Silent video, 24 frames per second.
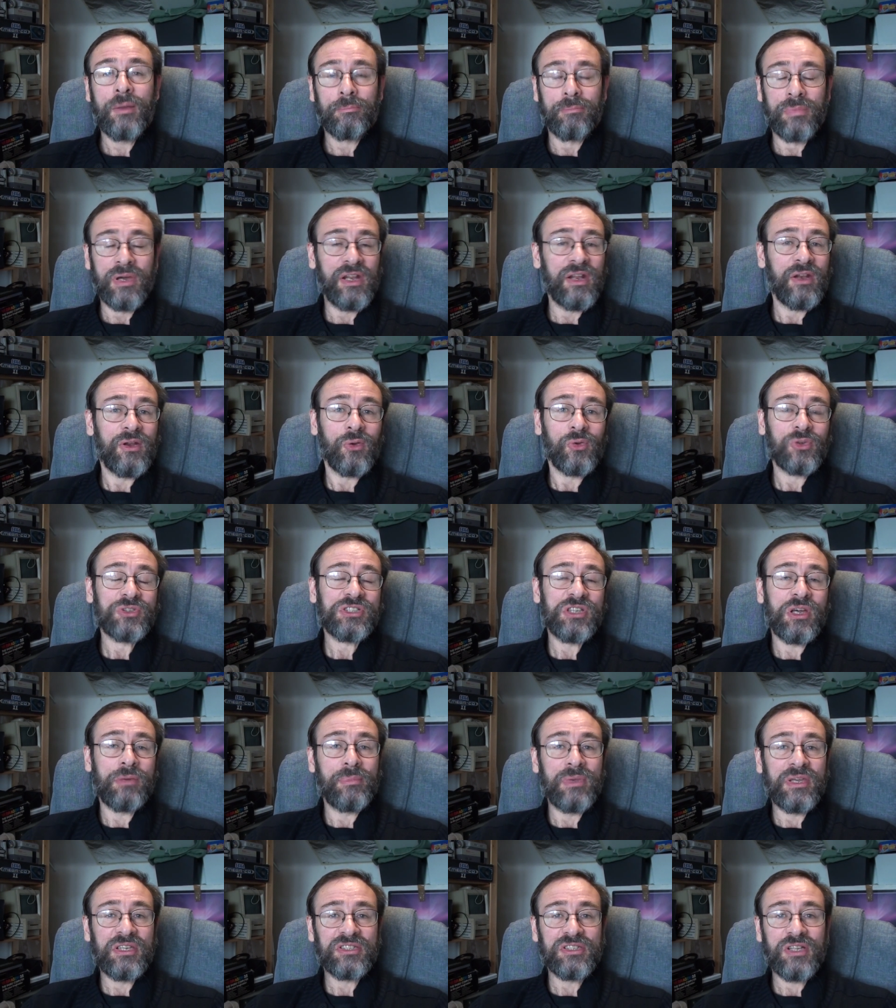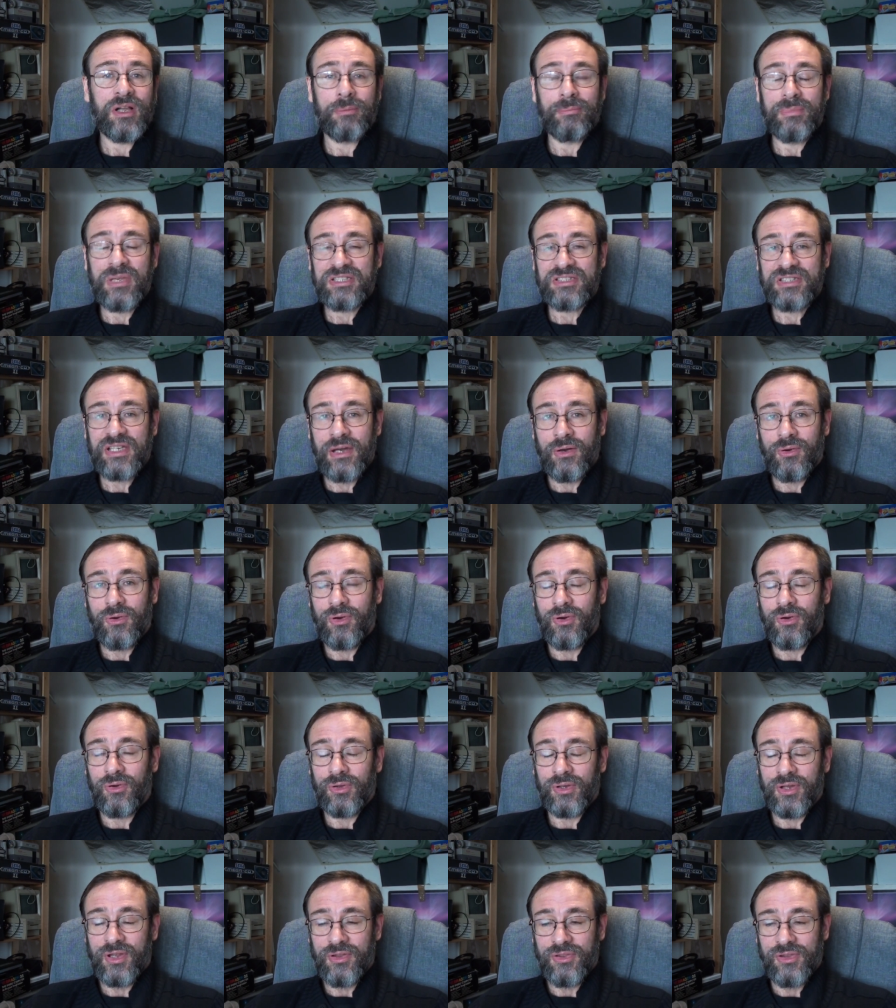But it also means I'll miss out
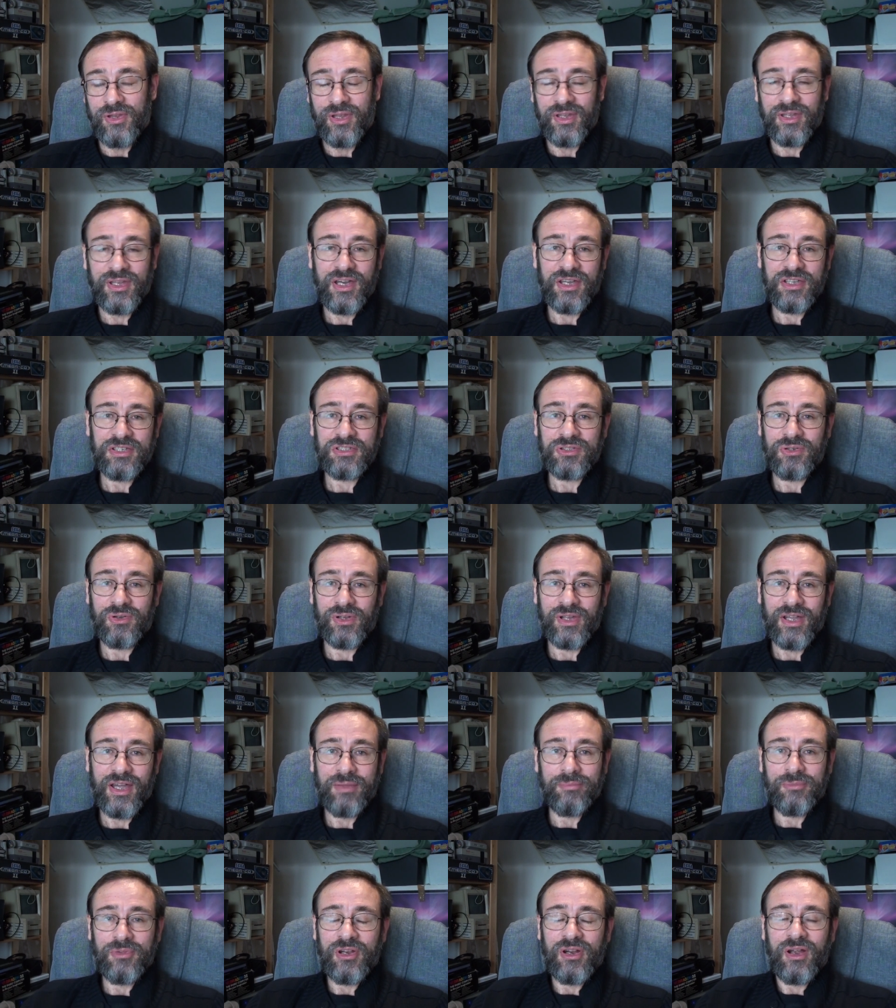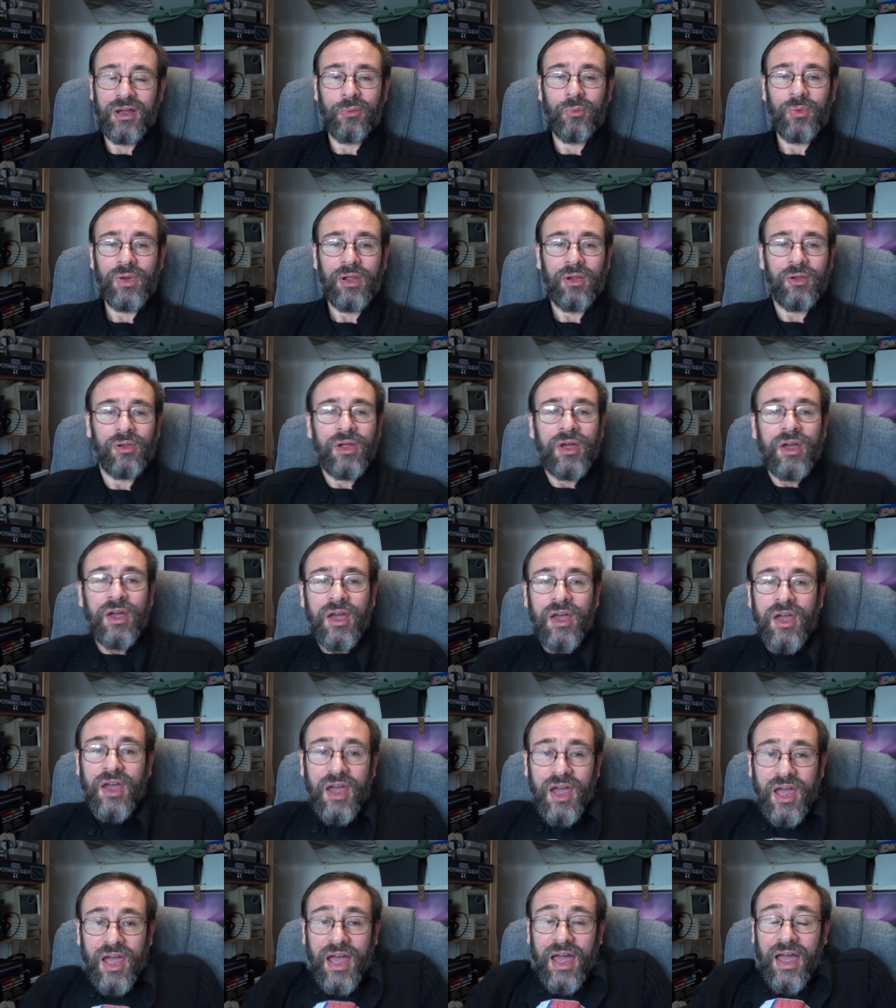on the occasional game that I will.
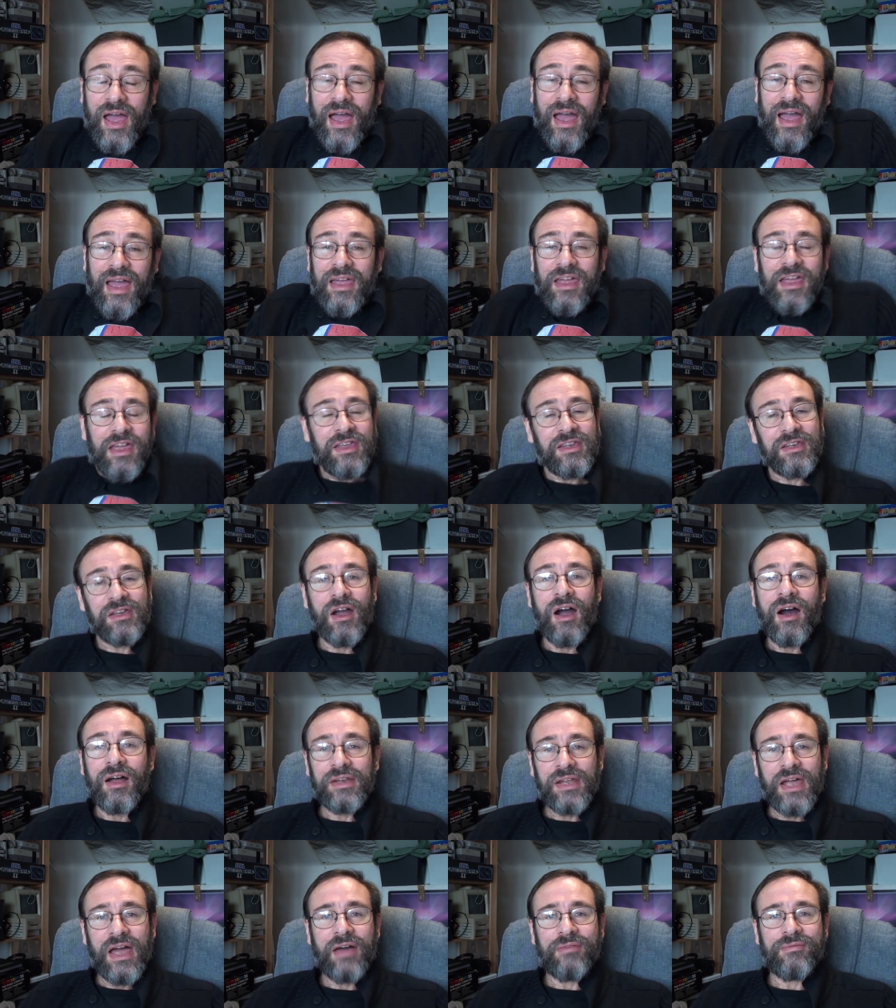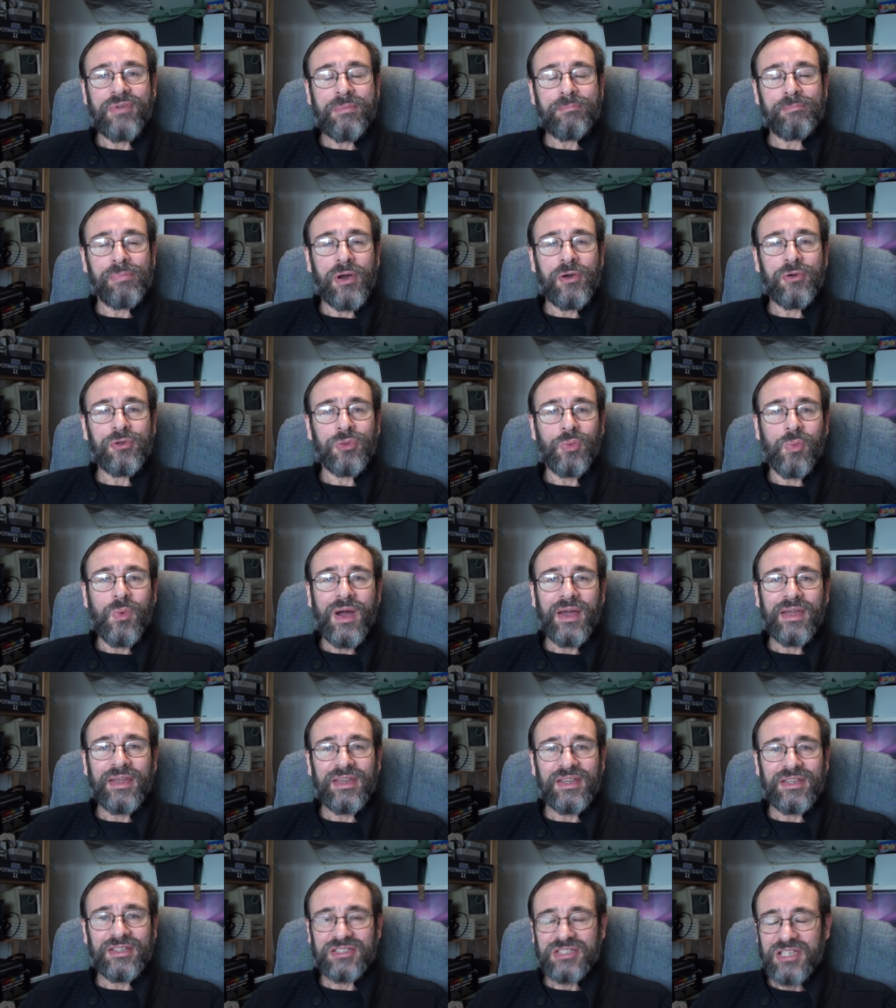Can't have it both
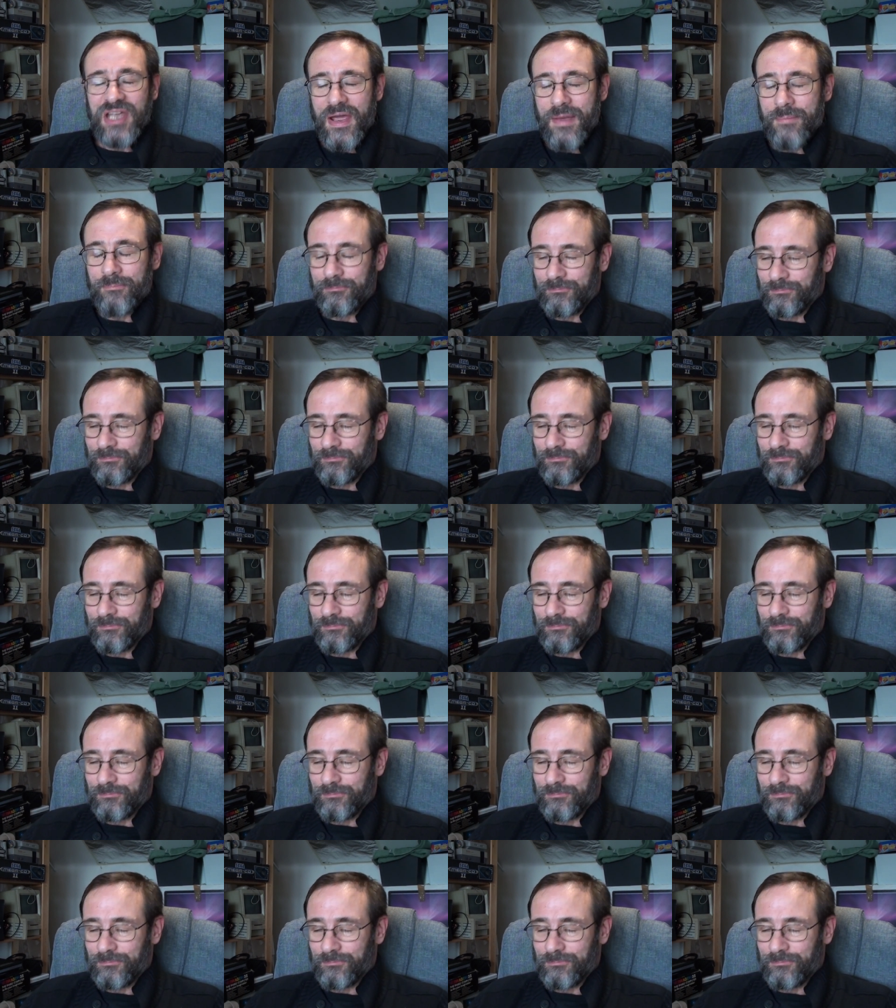ways.